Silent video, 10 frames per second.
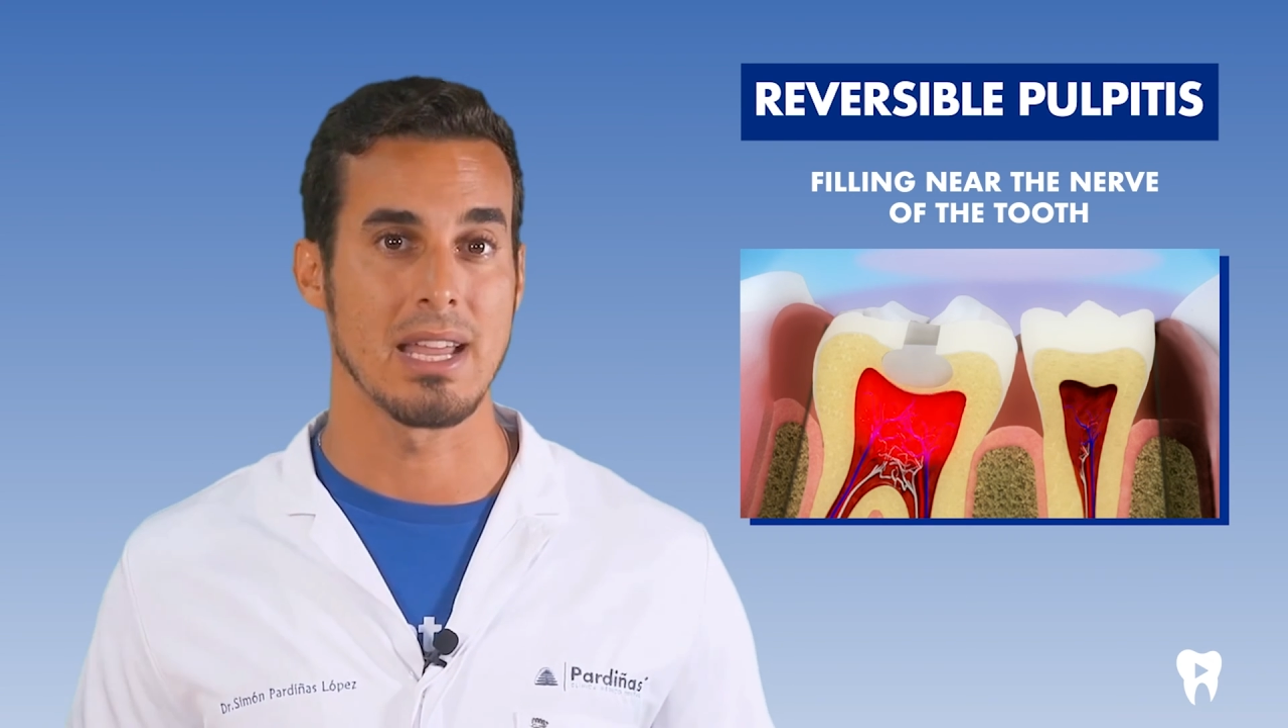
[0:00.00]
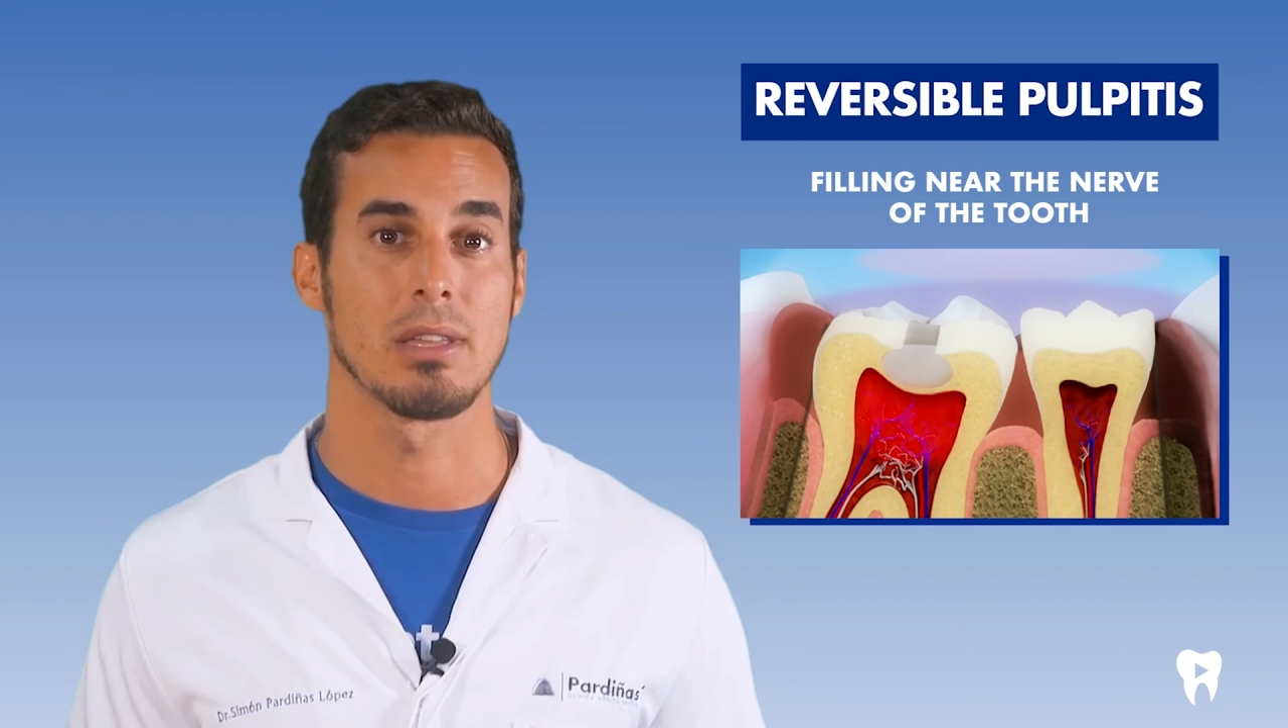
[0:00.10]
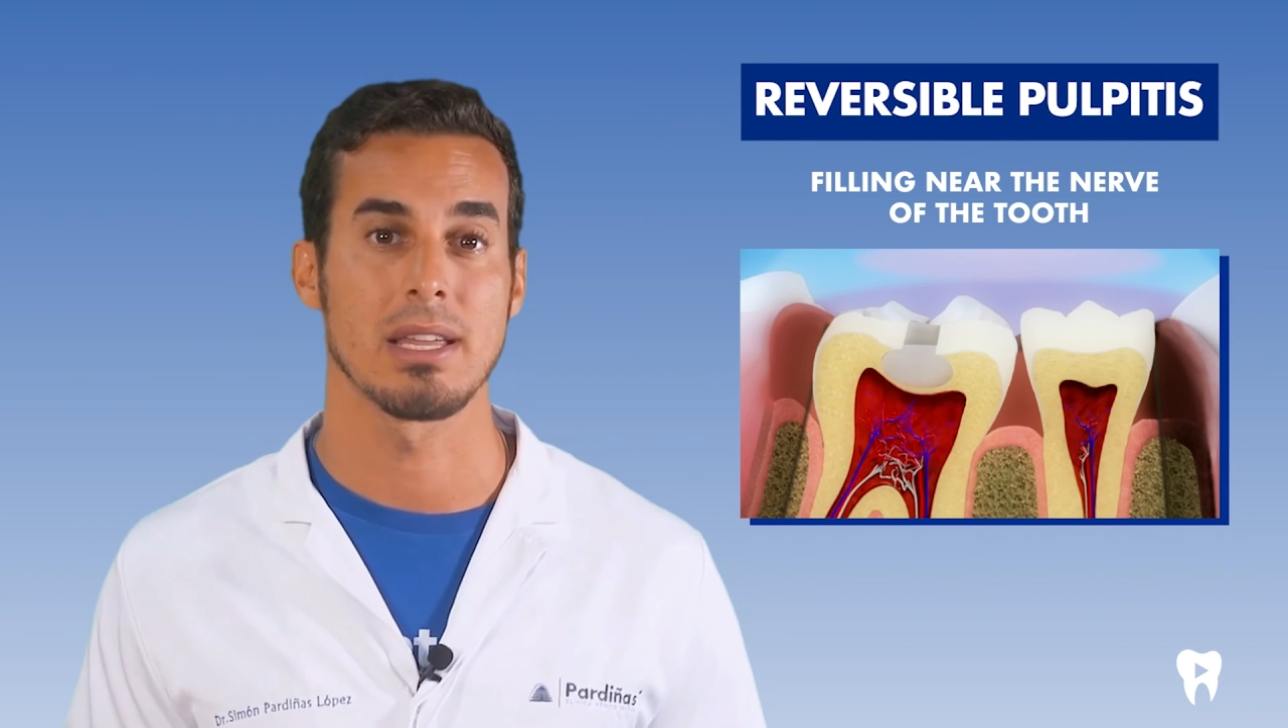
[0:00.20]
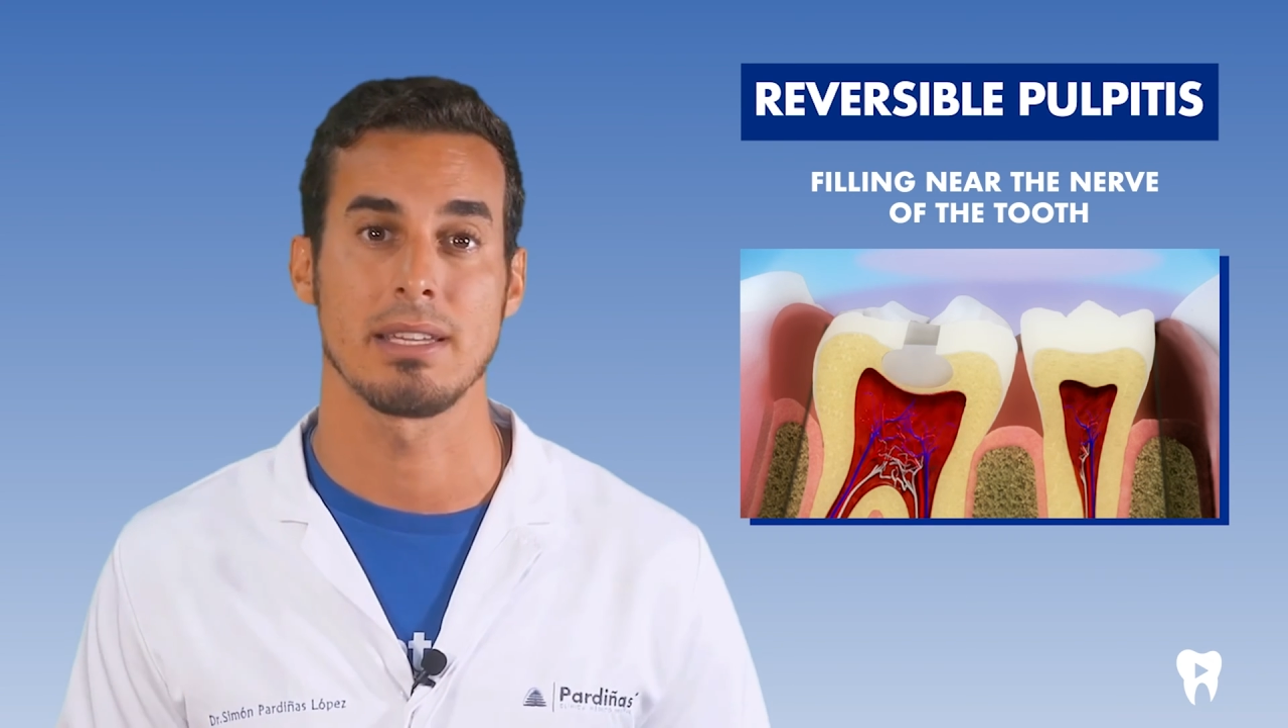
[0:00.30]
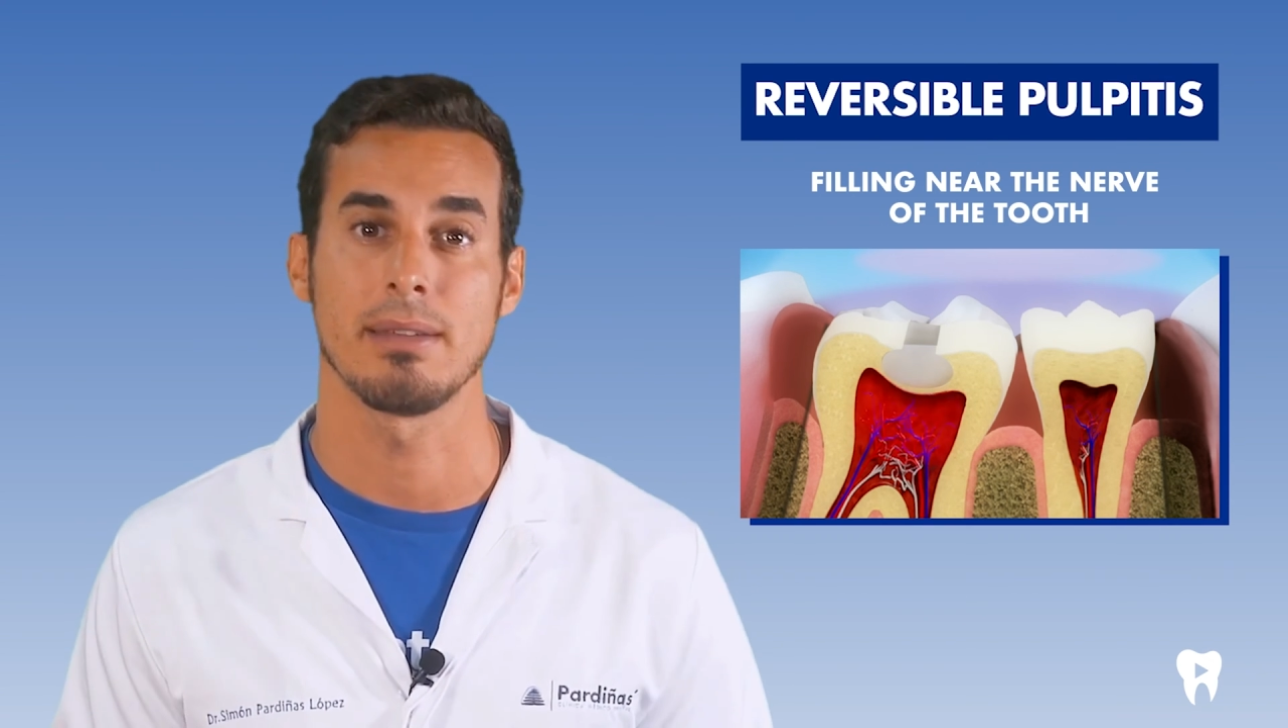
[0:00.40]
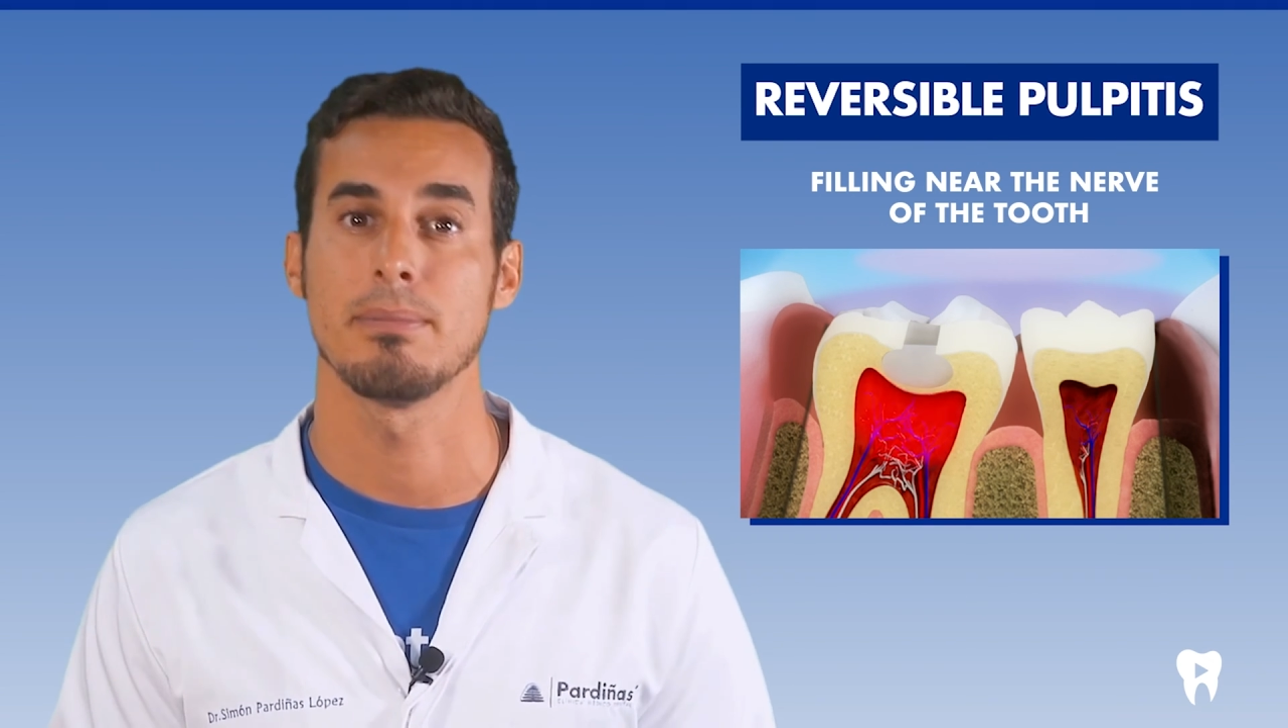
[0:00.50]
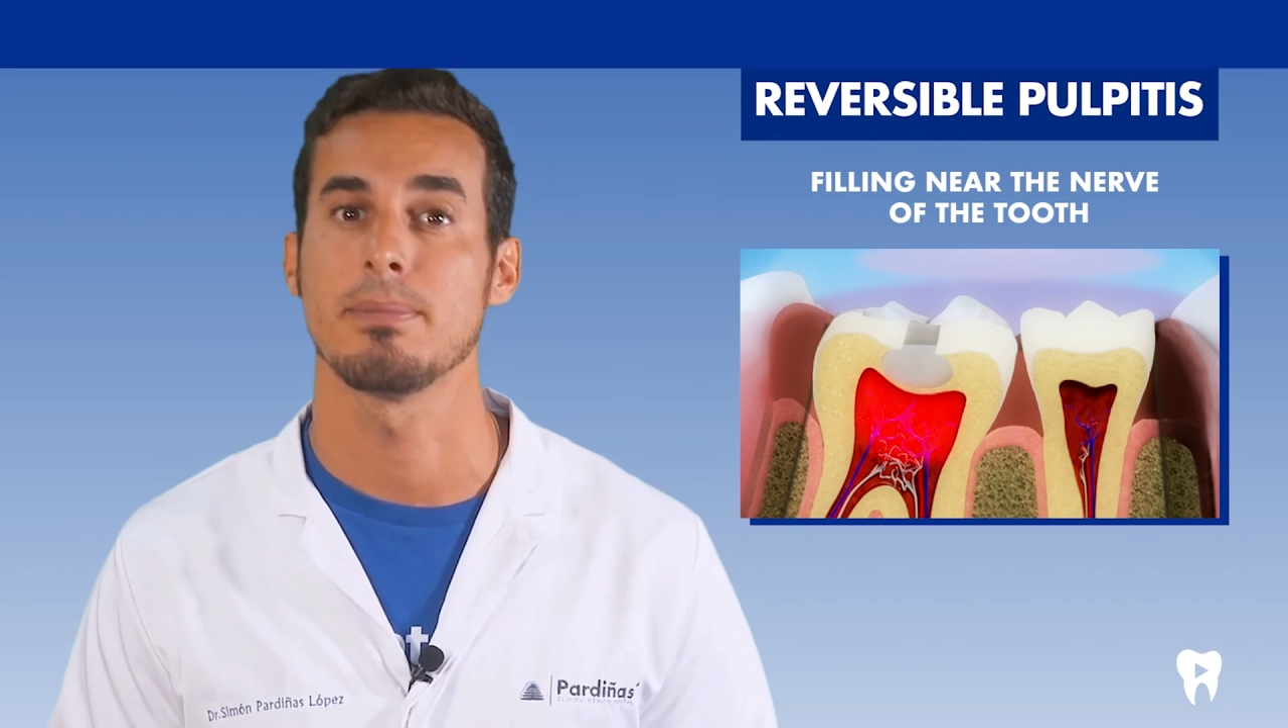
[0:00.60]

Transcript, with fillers: near it.